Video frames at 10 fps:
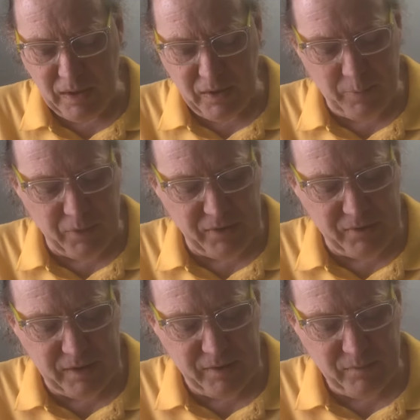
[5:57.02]
the
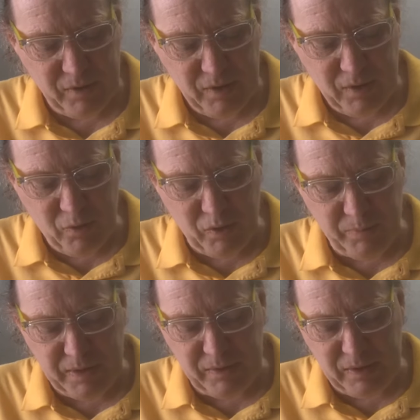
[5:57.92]
president would
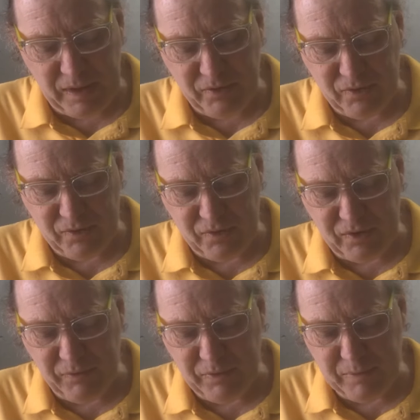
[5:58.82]
be the nation's
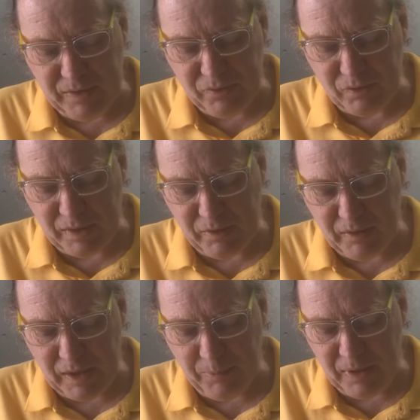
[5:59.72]
chief administrator,
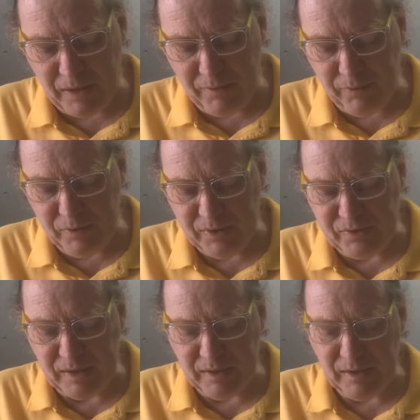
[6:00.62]
a powerful
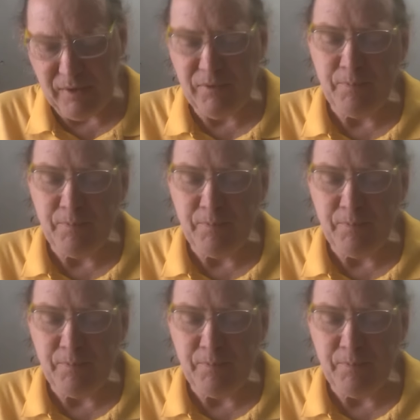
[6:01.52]
executive